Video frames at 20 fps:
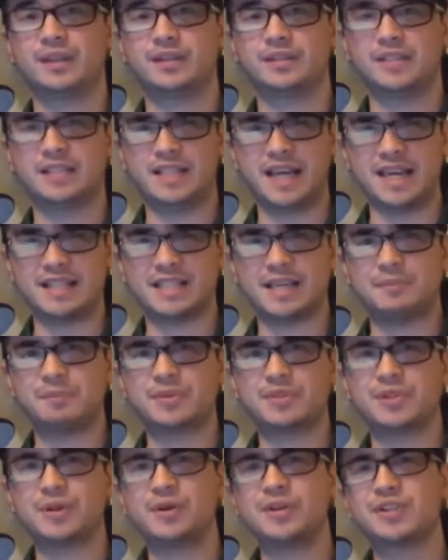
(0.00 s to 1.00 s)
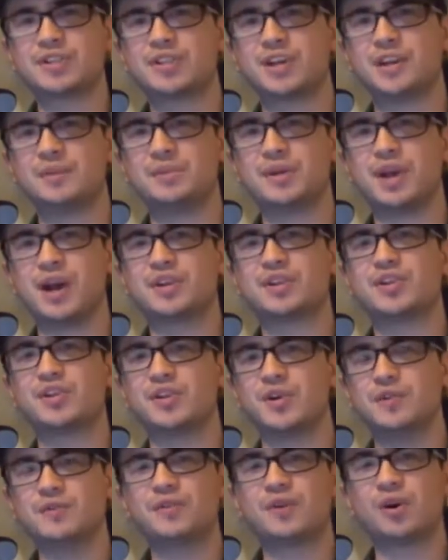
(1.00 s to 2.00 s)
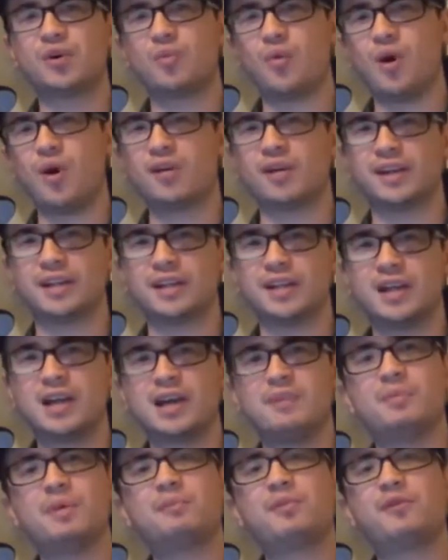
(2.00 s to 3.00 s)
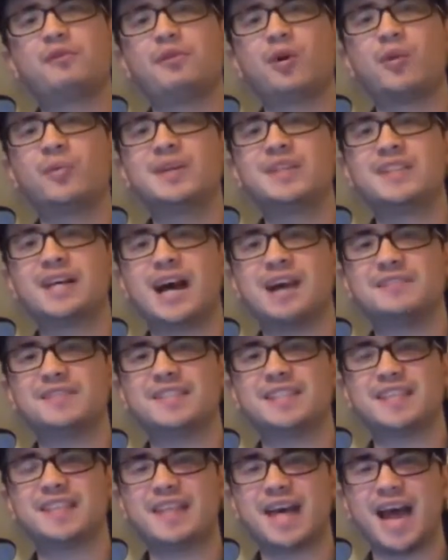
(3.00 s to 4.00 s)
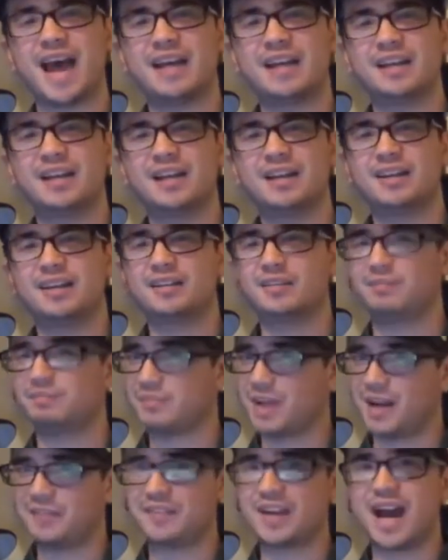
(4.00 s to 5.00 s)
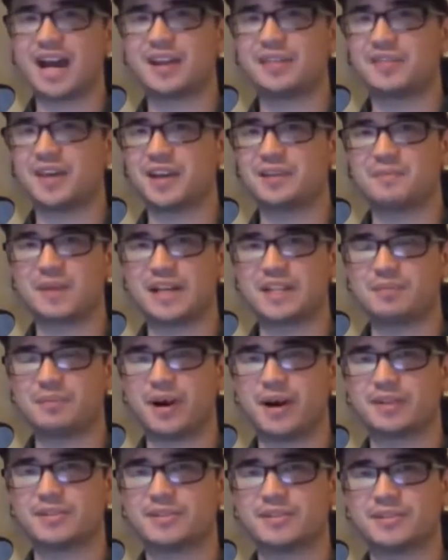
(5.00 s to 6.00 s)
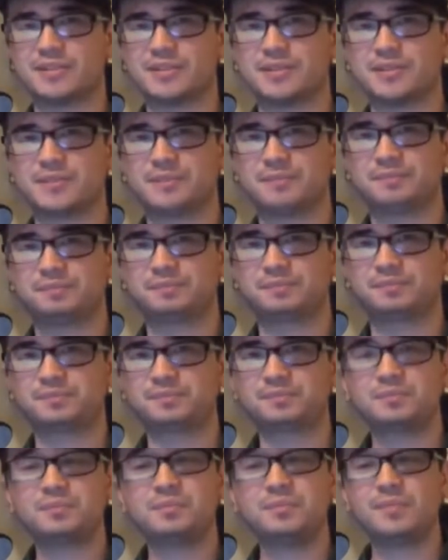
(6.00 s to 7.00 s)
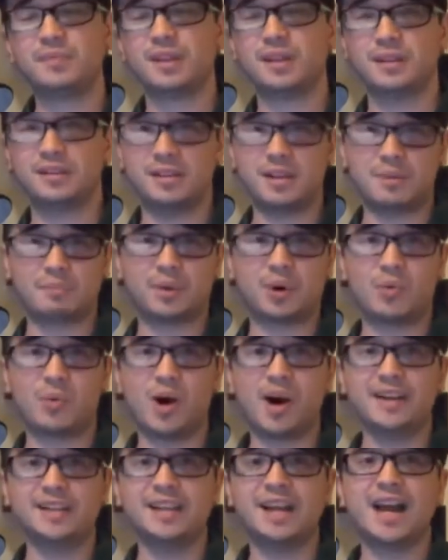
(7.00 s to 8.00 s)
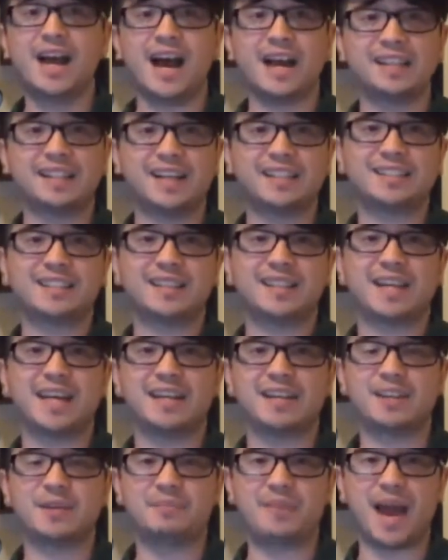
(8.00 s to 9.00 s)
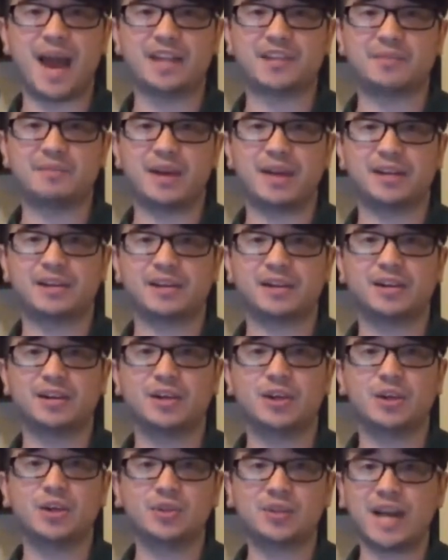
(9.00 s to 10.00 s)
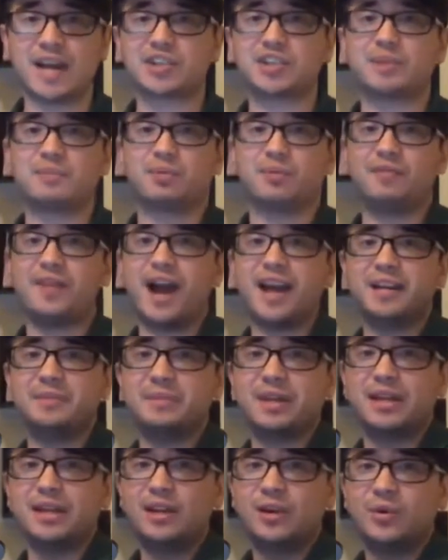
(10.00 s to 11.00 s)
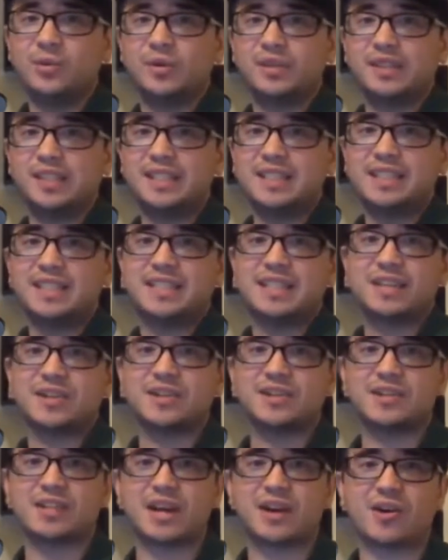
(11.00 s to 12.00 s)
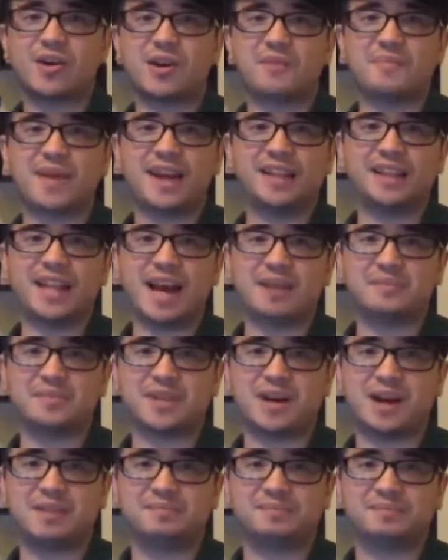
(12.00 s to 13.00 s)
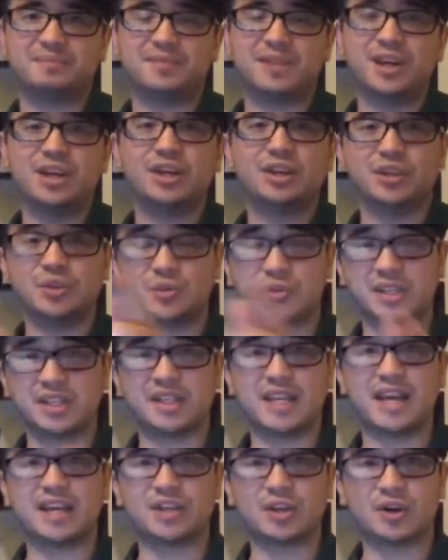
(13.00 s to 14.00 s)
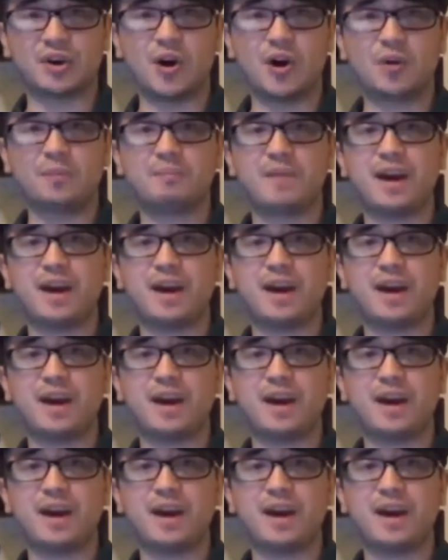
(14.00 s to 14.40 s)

Today's episode is going to be on Gouverneur Warren, but before we dive into that, I've got to thank my sponsors. Number one, I'd like to thank the badge maker, who's actually provided me with these stickers that are on my laptop. You can get your own